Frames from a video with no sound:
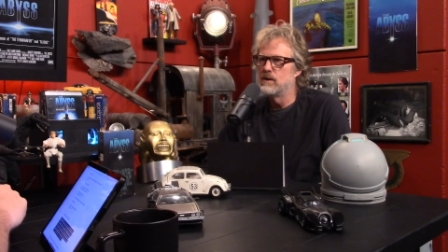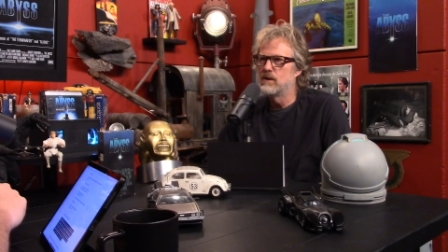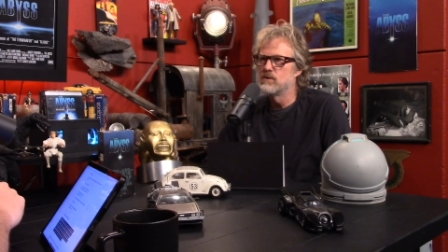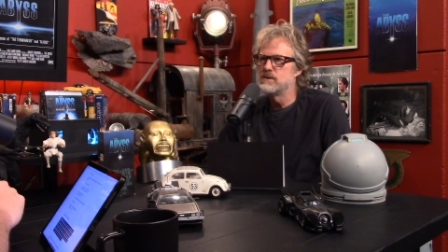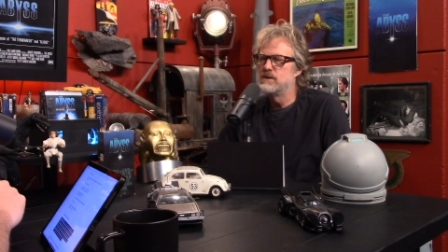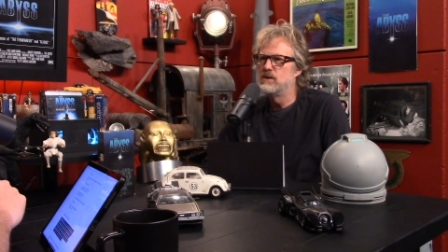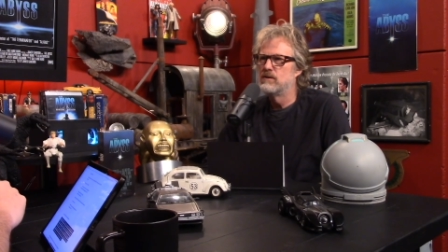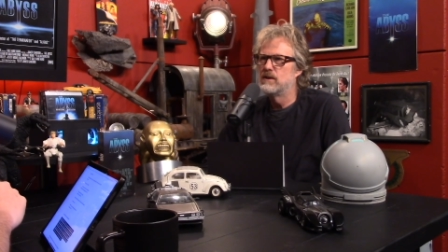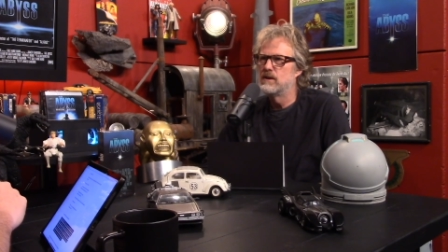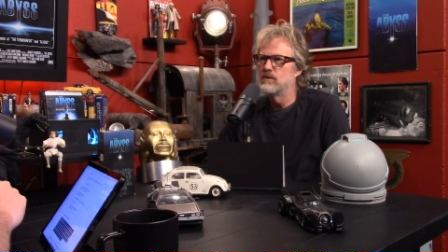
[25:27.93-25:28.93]
it goes into your
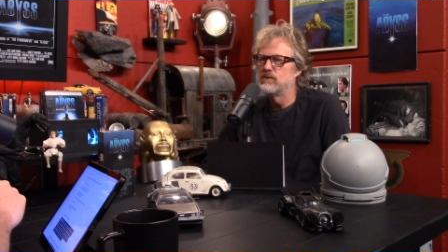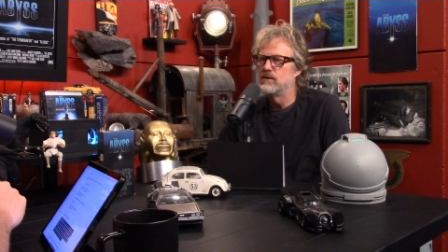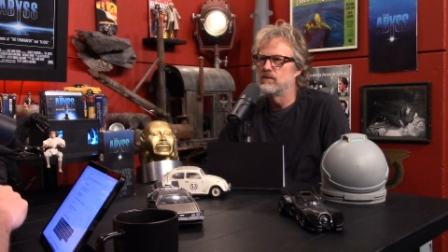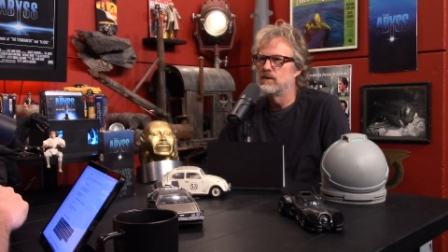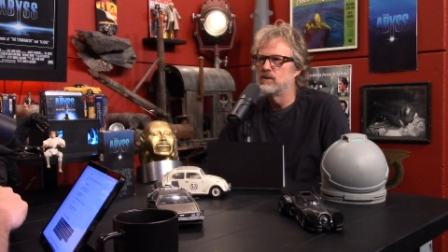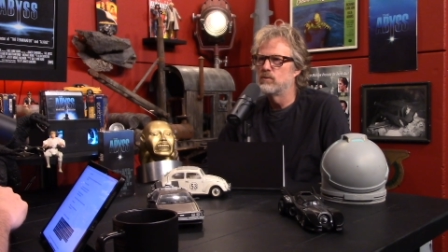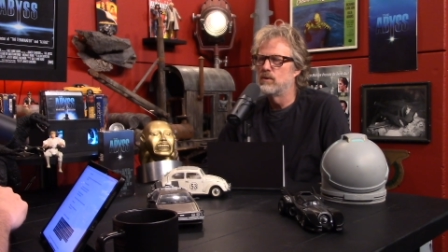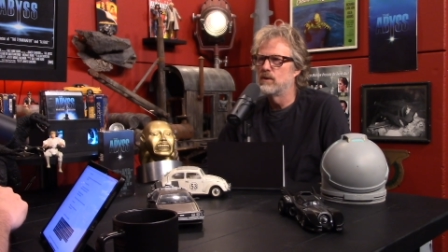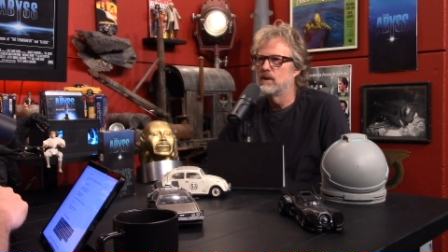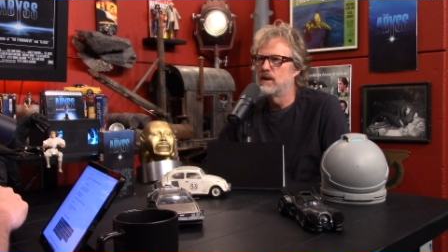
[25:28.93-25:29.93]
lungs, so your lungs
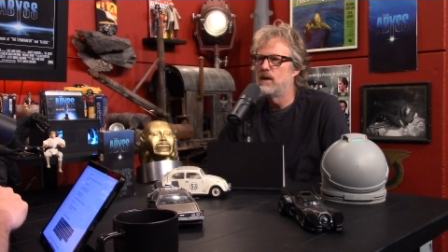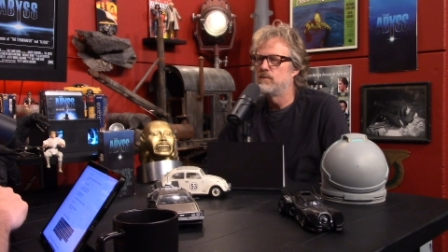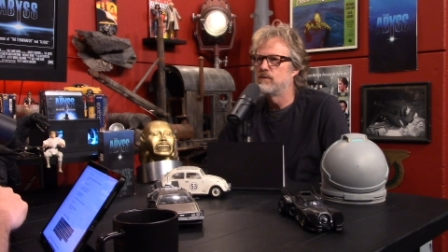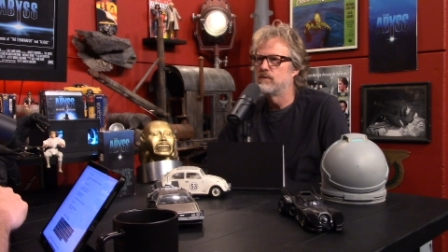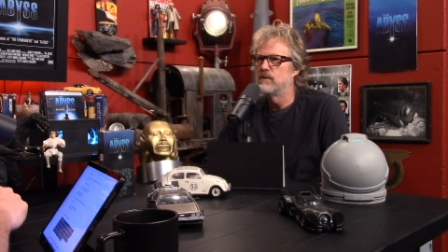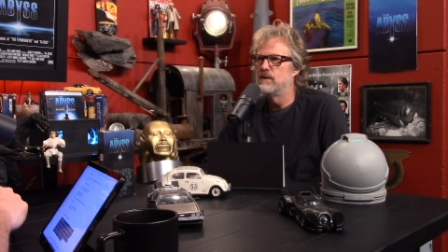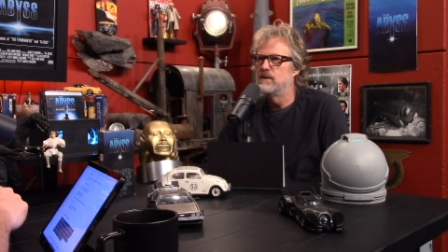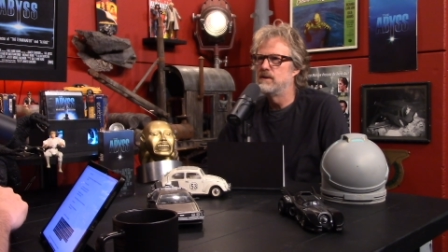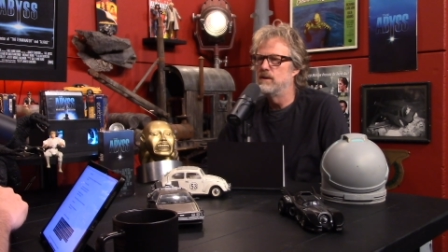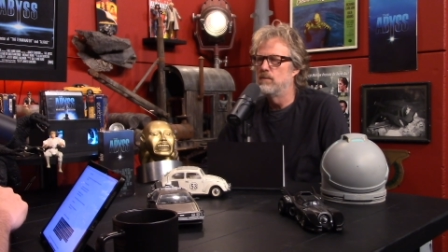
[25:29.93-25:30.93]
won't collapse in
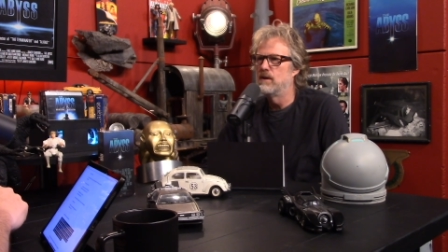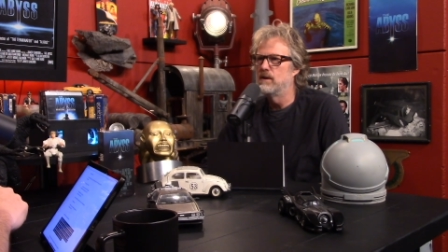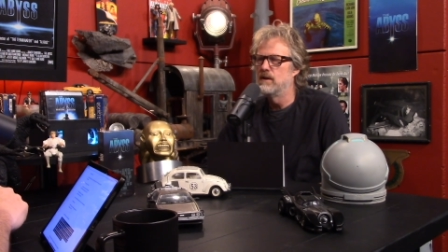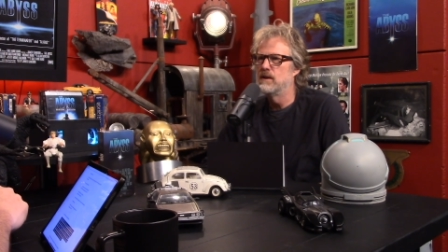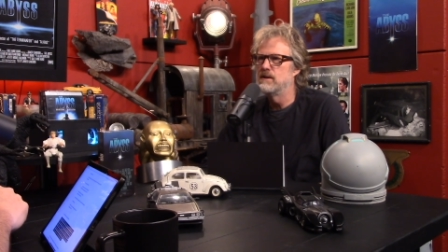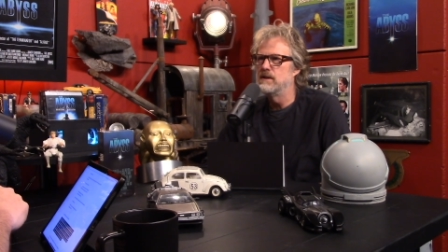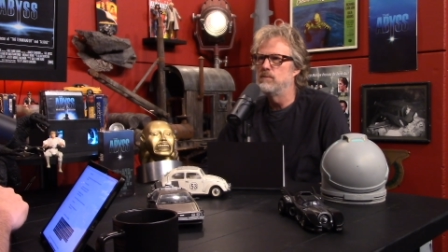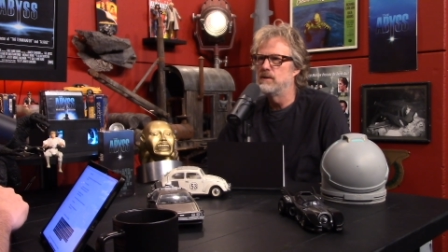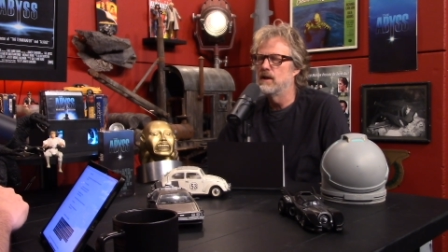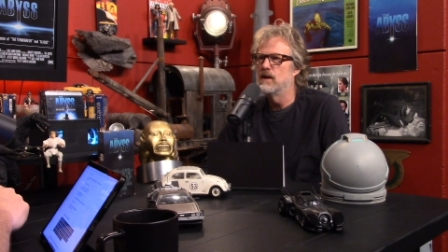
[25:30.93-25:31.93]
a
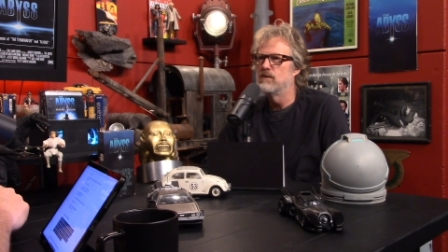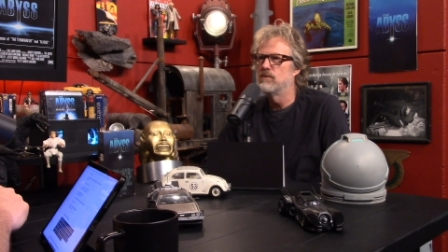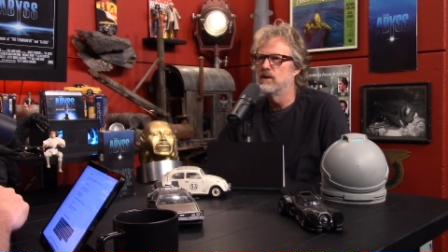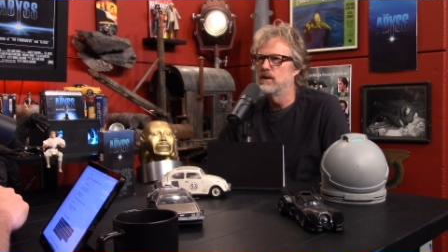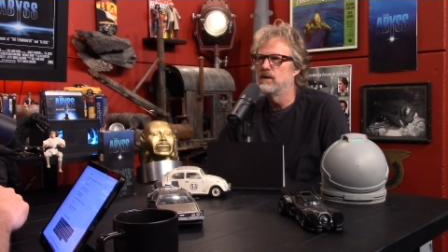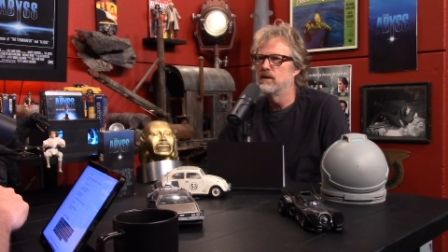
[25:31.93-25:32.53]
deep dive, right?